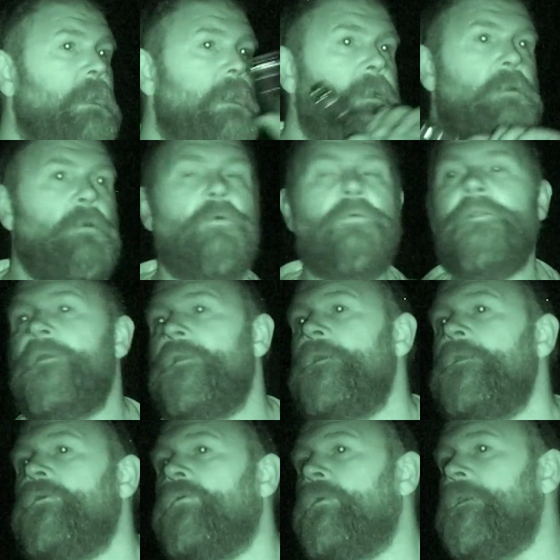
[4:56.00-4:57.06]
light go when you
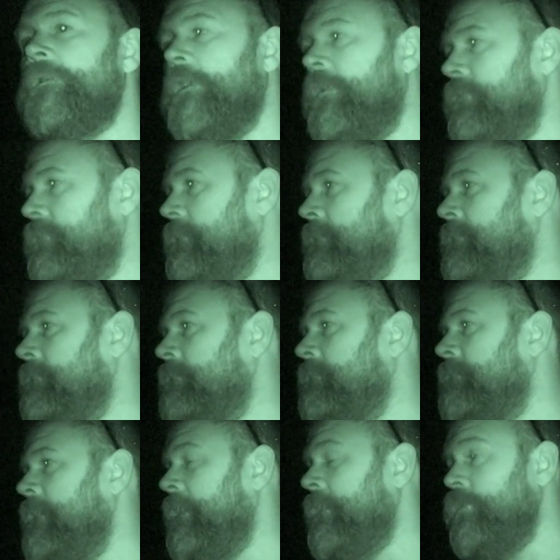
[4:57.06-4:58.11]
need to reload?
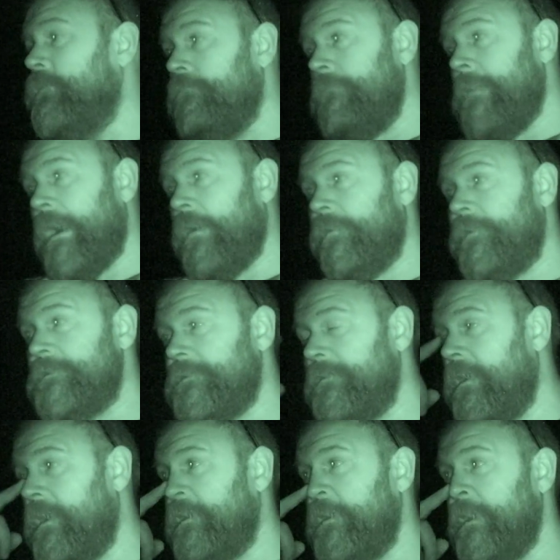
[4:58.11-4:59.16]
And your mouth is
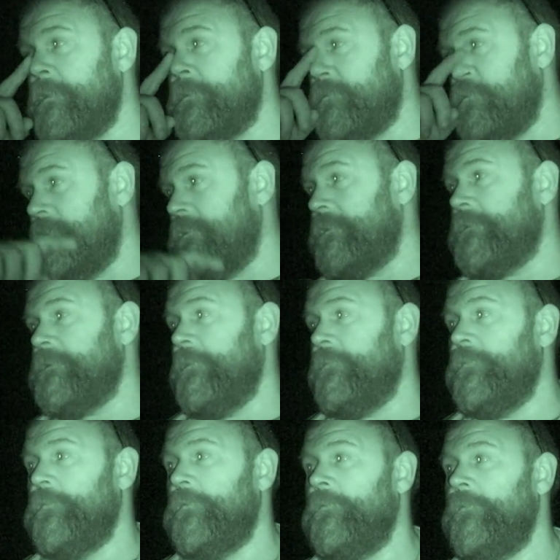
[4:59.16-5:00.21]
not an answer that's
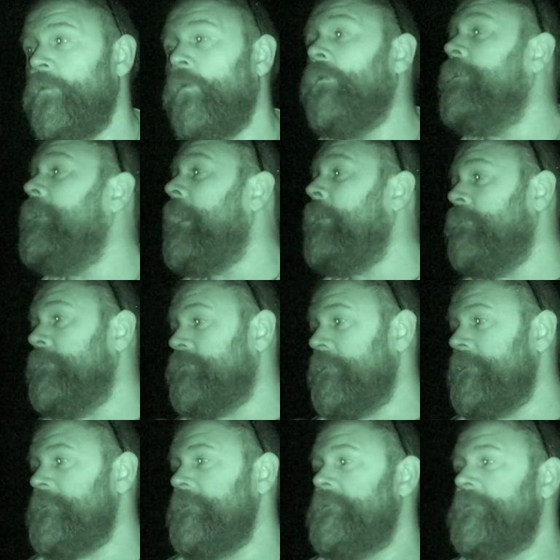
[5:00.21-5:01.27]
acceptable. Or that one,
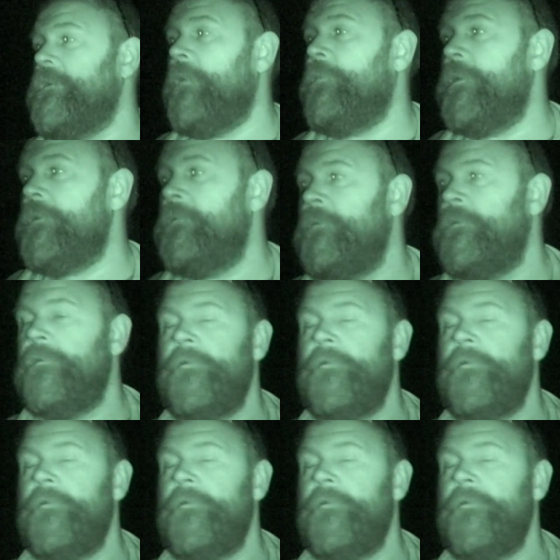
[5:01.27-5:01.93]
Tracy. Stop it.